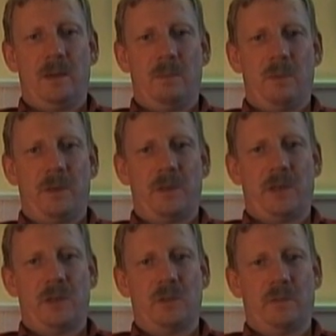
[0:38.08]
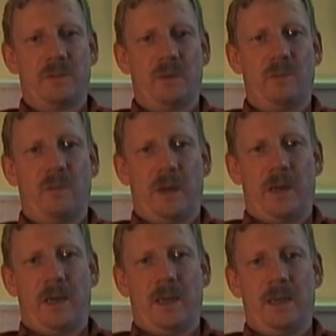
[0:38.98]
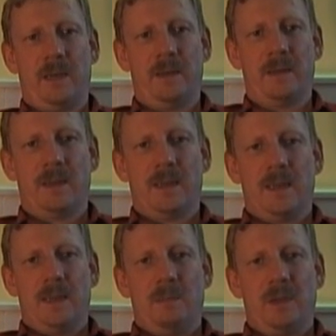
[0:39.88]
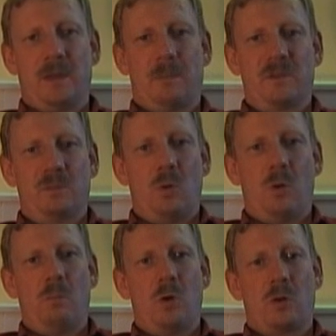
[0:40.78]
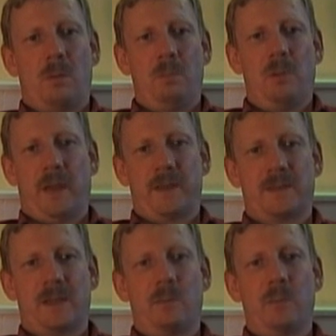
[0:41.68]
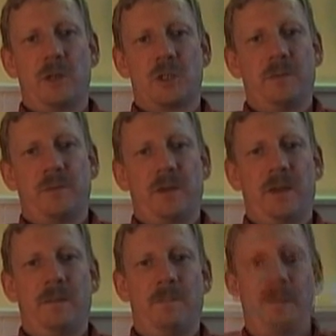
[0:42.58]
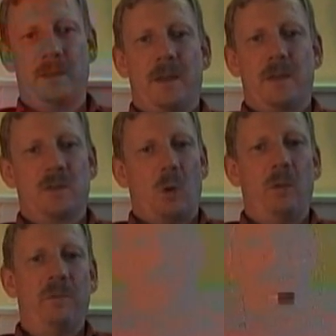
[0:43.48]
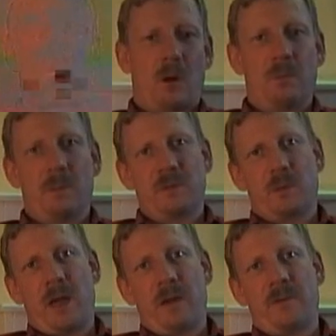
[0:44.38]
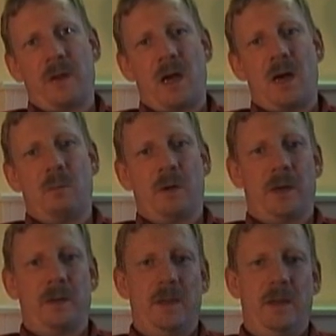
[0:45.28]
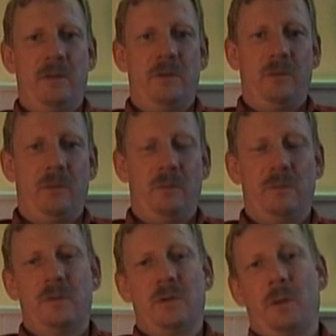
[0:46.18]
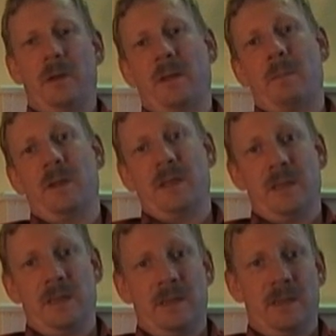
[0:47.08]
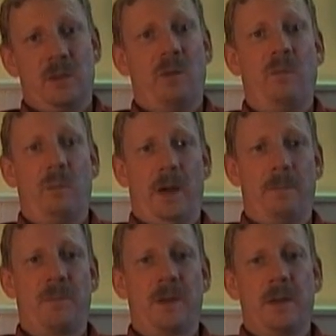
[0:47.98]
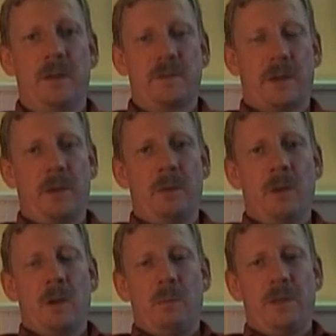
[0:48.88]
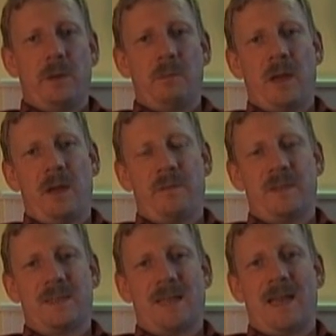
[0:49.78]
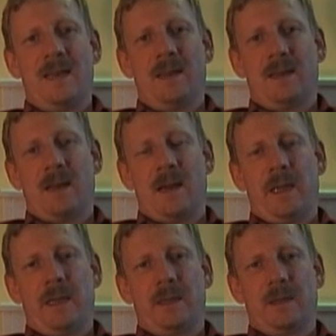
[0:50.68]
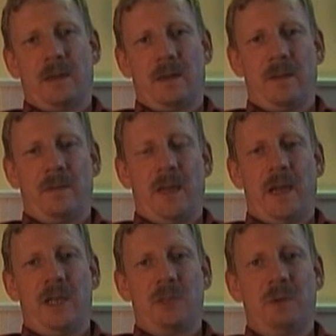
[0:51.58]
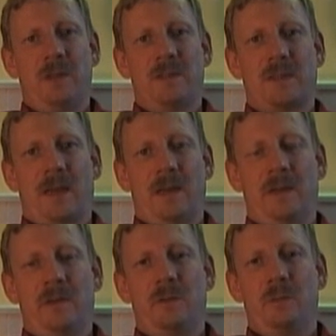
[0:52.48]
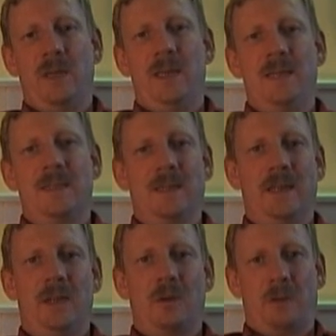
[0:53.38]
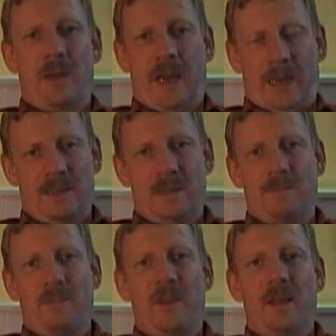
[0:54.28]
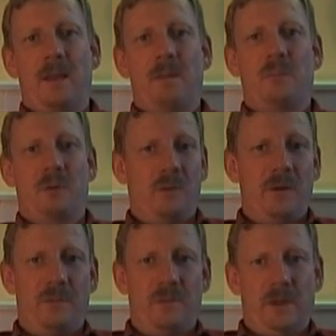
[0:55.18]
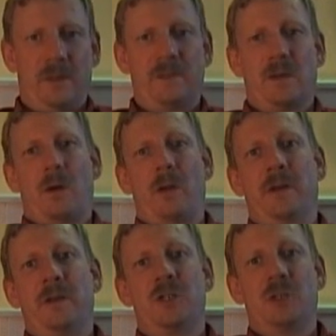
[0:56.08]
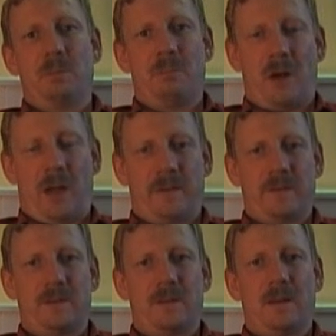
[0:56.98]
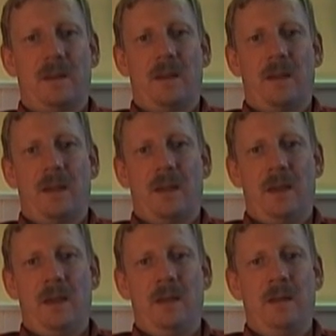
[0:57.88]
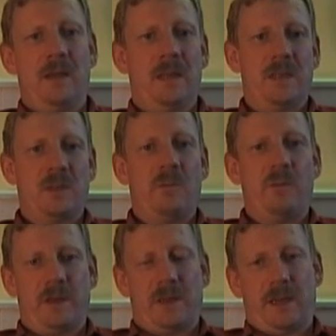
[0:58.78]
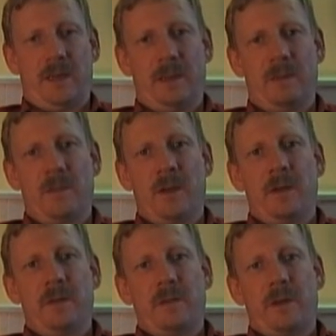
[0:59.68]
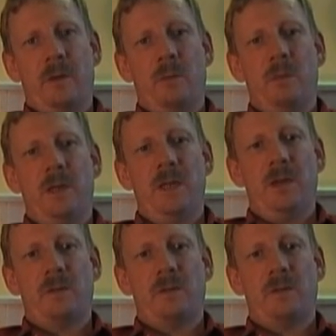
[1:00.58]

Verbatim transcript: implementation of software and becomes more and more complex. And we are shifting solving problems we have in hardware into doing them in software. So we don't have a standard like the AHB standard to easily connect peripherals on a chip bus in the software technique. So we need